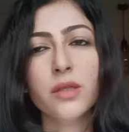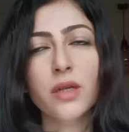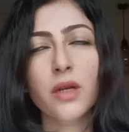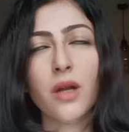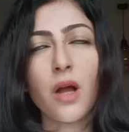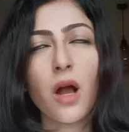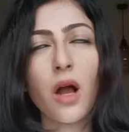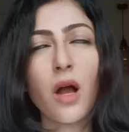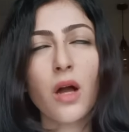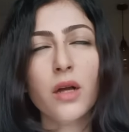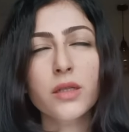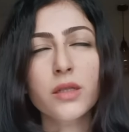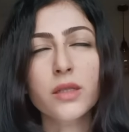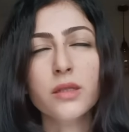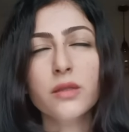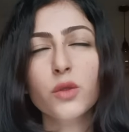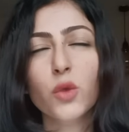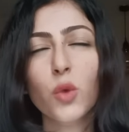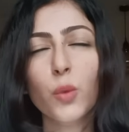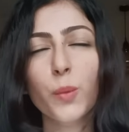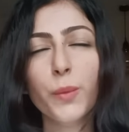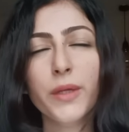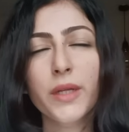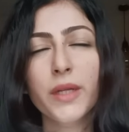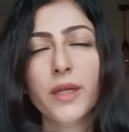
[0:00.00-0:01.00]
Their heart is
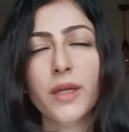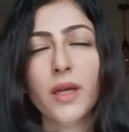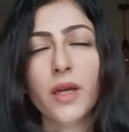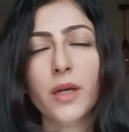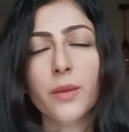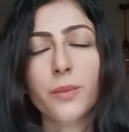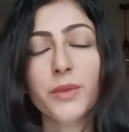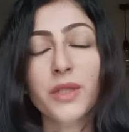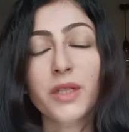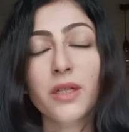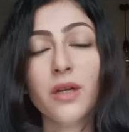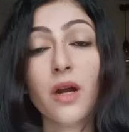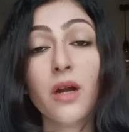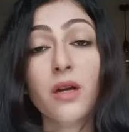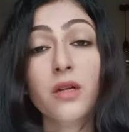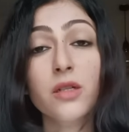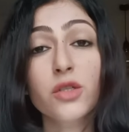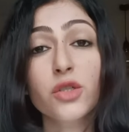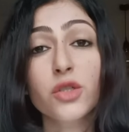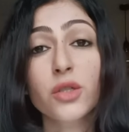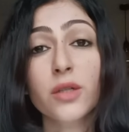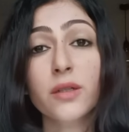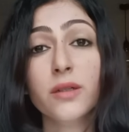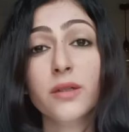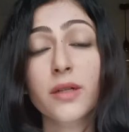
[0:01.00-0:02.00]
opening up. Their heart
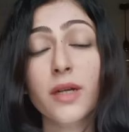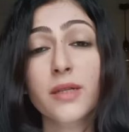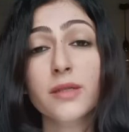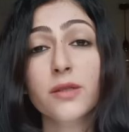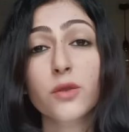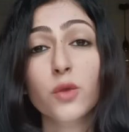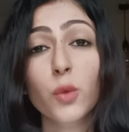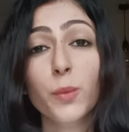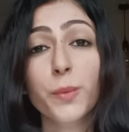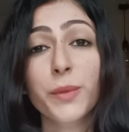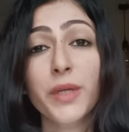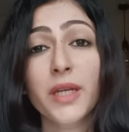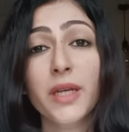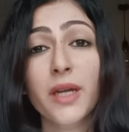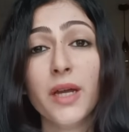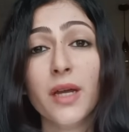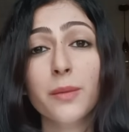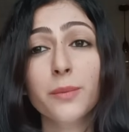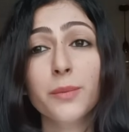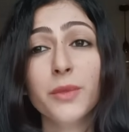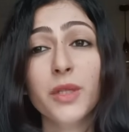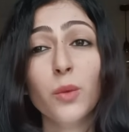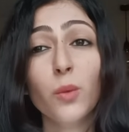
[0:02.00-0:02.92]
chakra is opening up.